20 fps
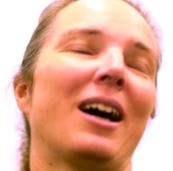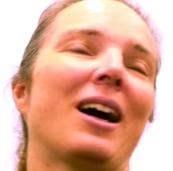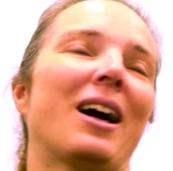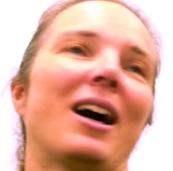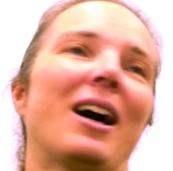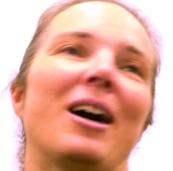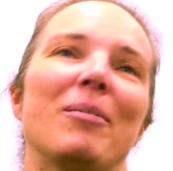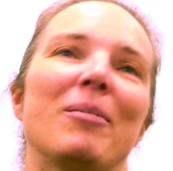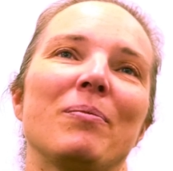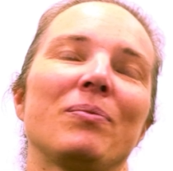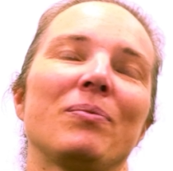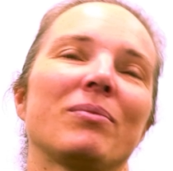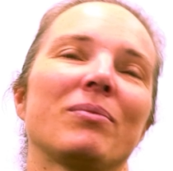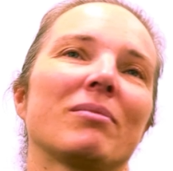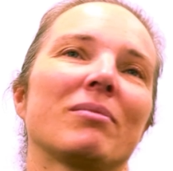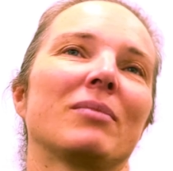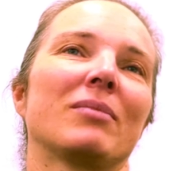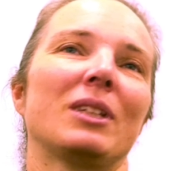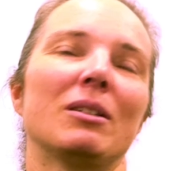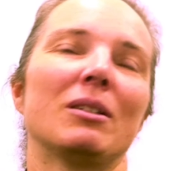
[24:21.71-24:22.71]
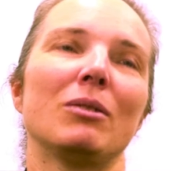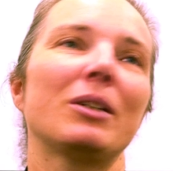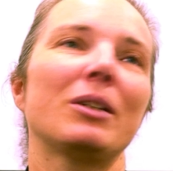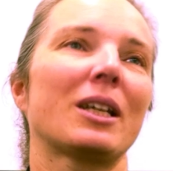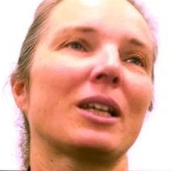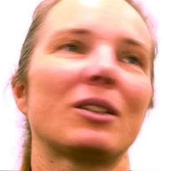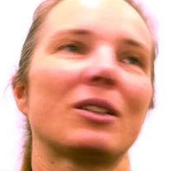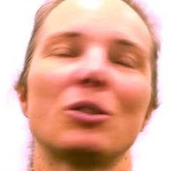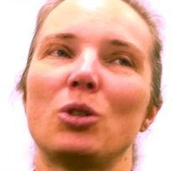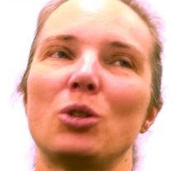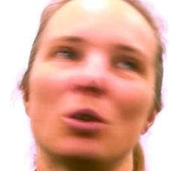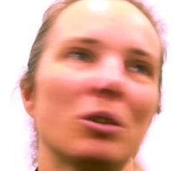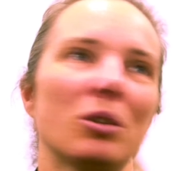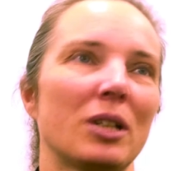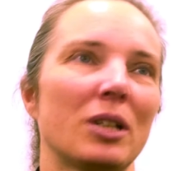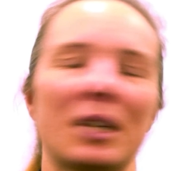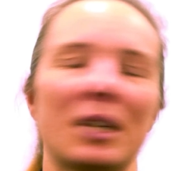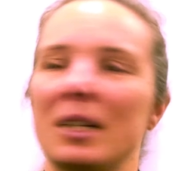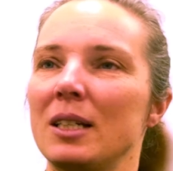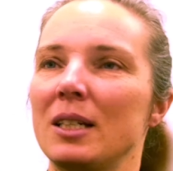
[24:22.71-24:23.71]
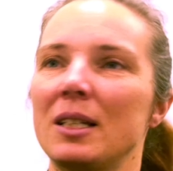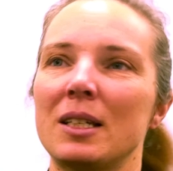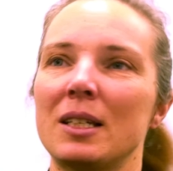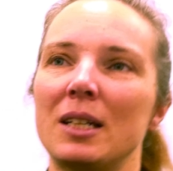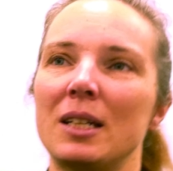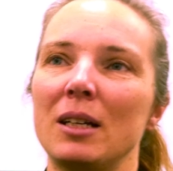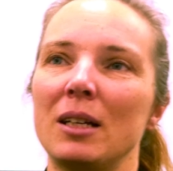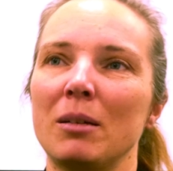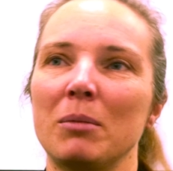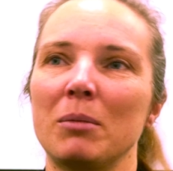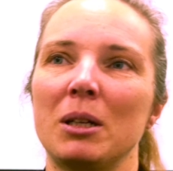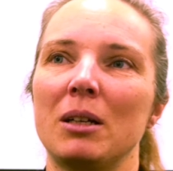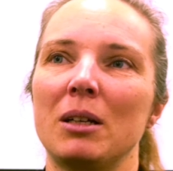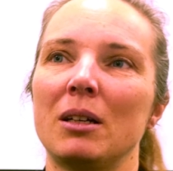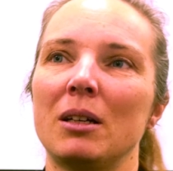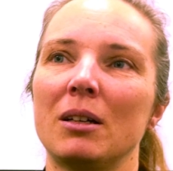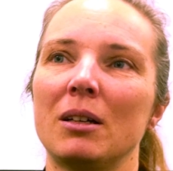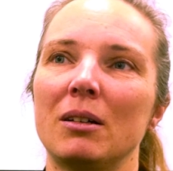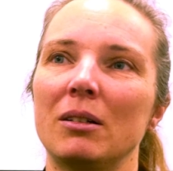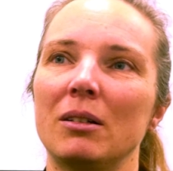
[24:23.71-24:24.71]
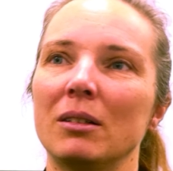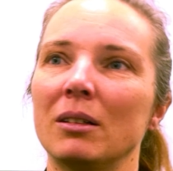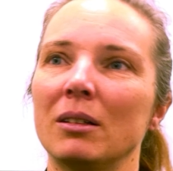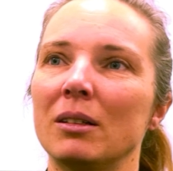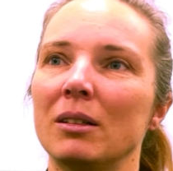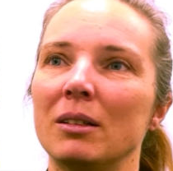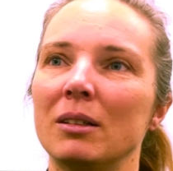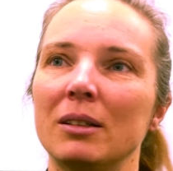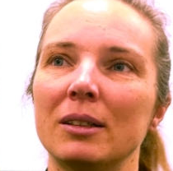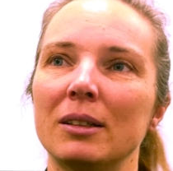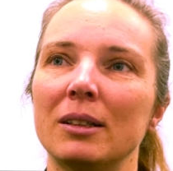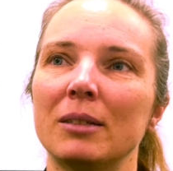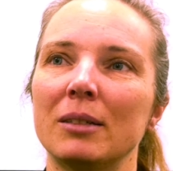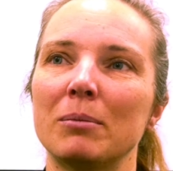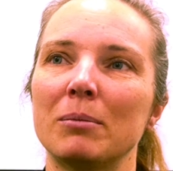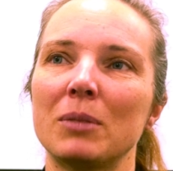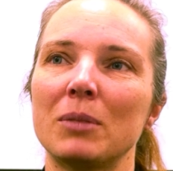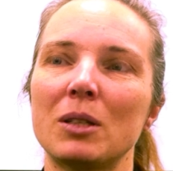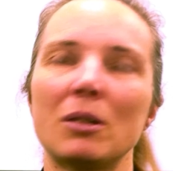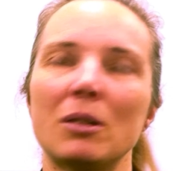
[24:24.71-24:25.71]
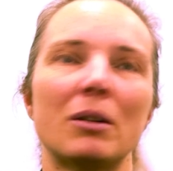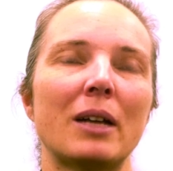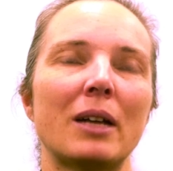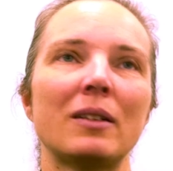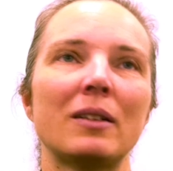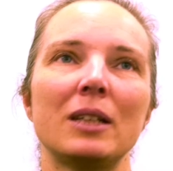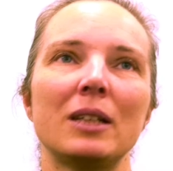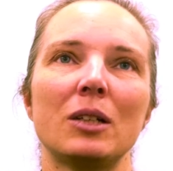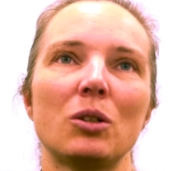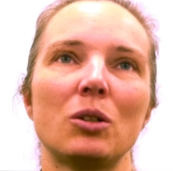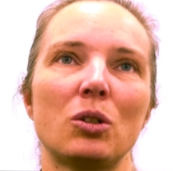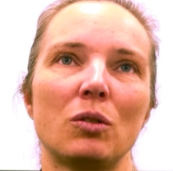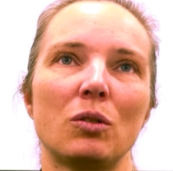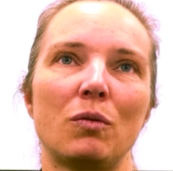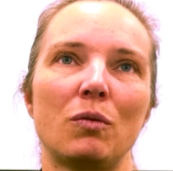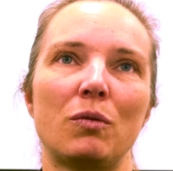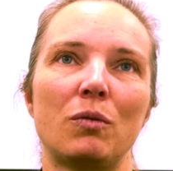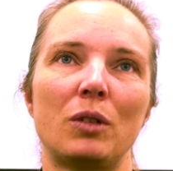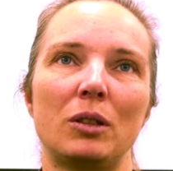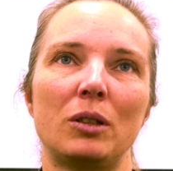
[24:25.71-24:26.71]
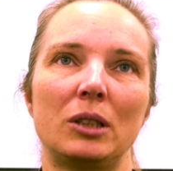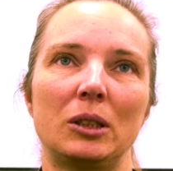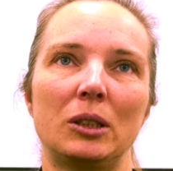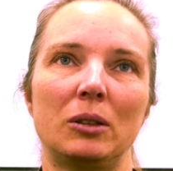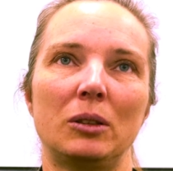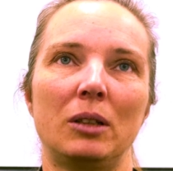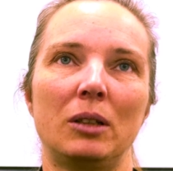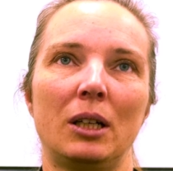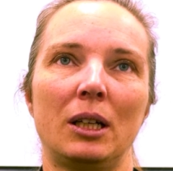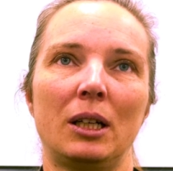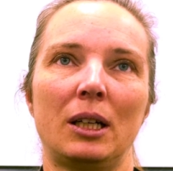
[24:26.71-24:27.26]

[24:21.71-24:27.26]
you know, look at the journey that it's taken me on. So I think you should follow